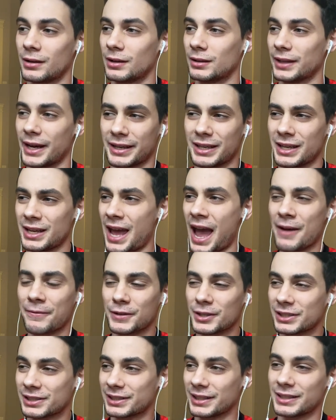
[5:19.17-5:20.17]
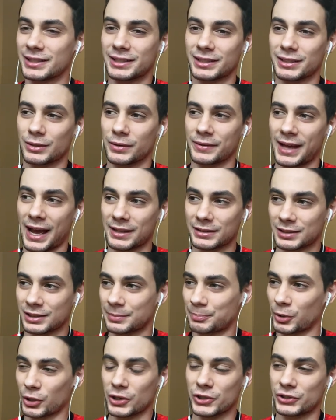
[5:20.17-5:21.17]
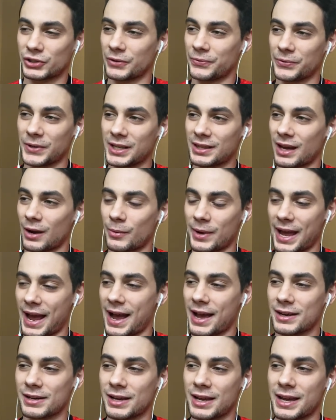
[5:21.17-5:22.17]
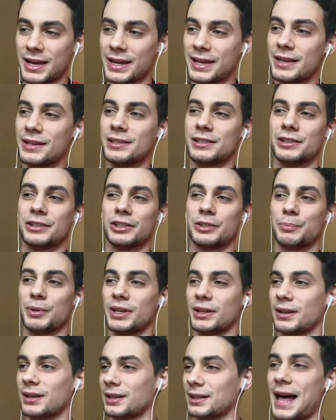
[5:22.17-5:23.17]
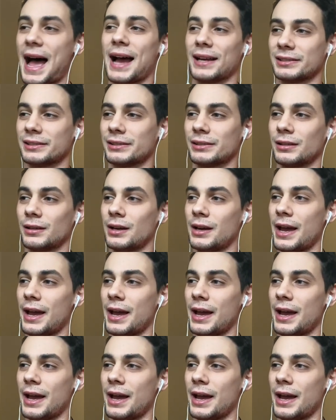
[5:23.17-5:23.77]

Like, ever since that Spurs defeat that we had, he has just been class.